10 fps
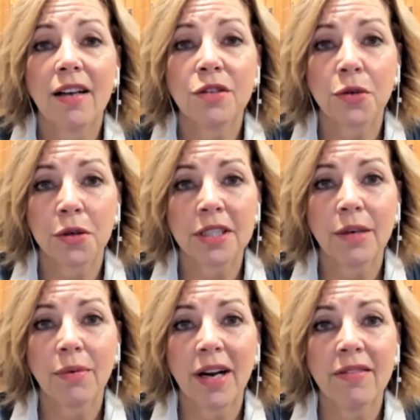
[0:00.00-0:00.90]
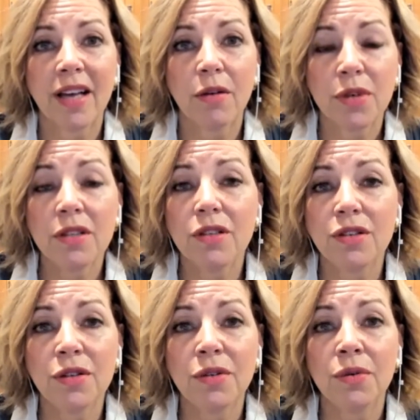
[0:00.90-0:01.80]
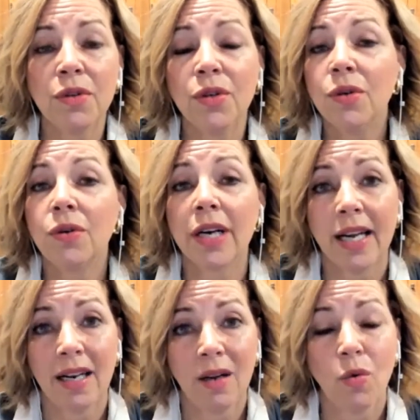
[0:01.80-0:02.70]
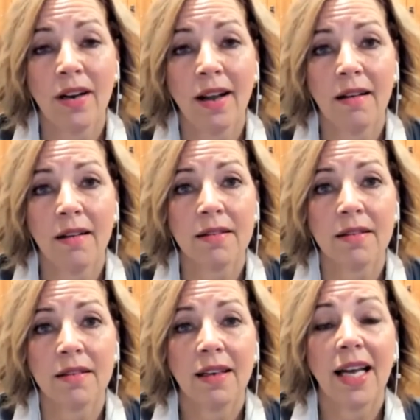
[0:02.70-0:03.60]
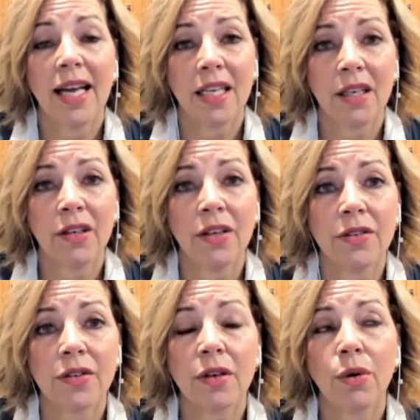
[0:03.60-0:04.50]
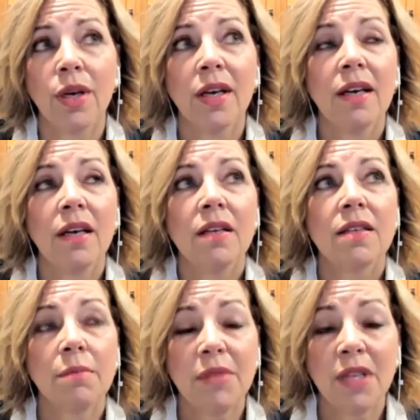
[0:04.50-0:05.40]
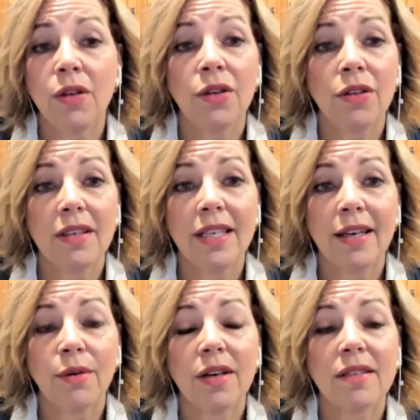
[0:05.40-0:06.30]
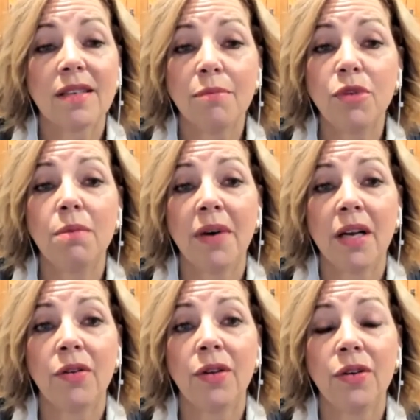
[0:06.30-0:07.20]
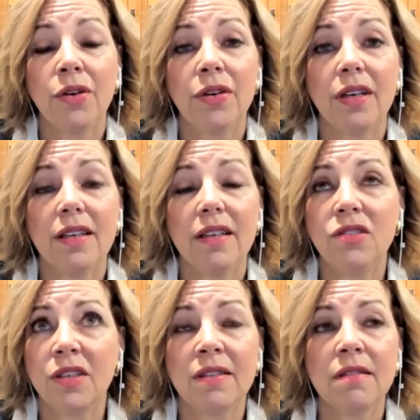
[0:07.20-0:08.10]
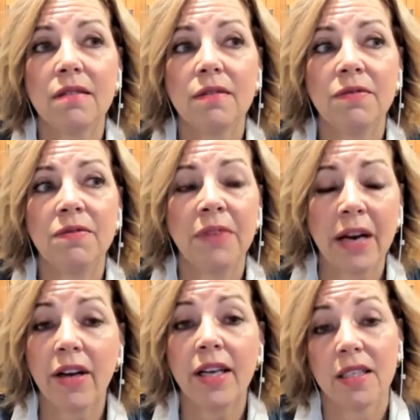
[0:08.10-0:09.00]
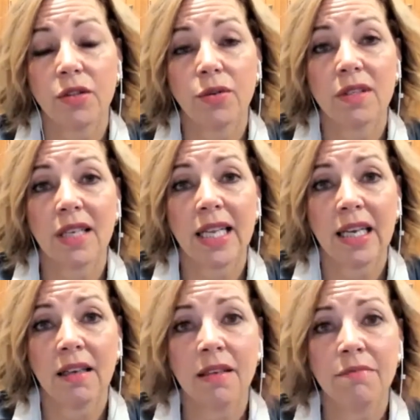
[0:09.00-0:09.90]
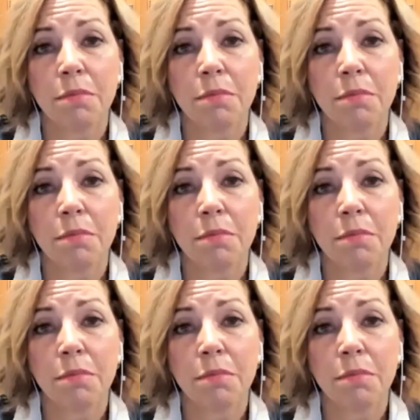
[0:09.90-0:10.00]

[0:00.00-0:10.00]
shortly, right? That wouldn't do you or anyone else any good. So something that, a subject matter that you're just very interested in,